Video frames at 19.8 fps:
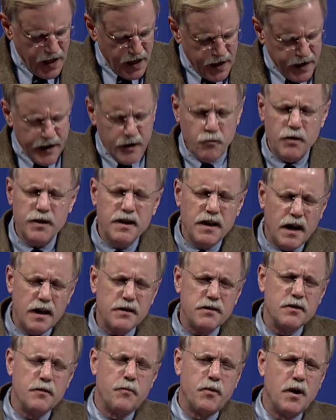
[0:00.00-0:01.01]
It would not
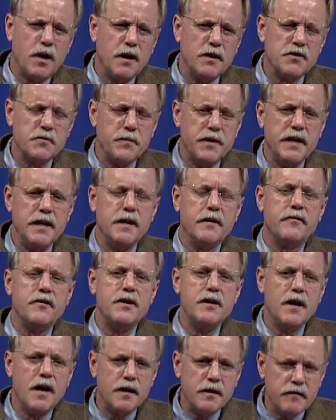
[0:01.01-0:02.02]
surprise me if
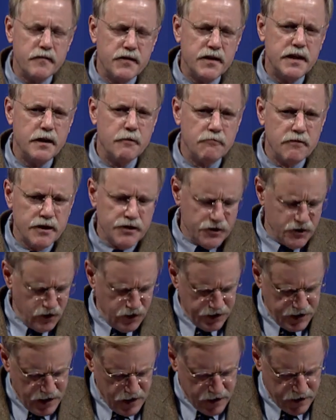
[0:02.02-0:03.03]
none of the original
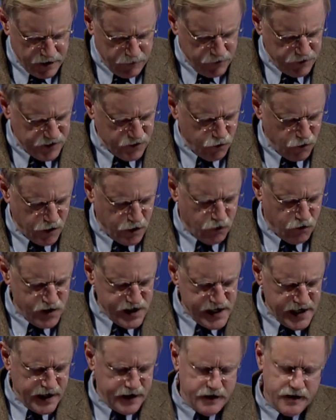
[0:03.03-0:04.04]
documents were
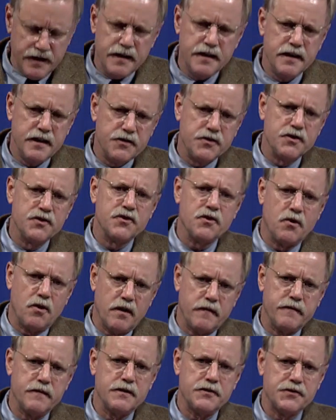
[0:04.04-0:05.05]
created in Hiss's
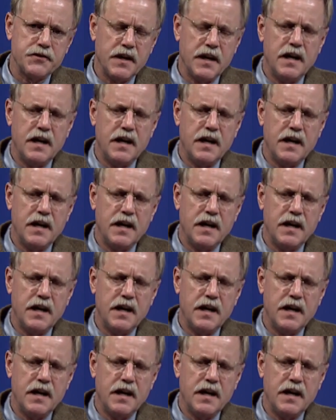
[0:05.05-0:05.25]
office.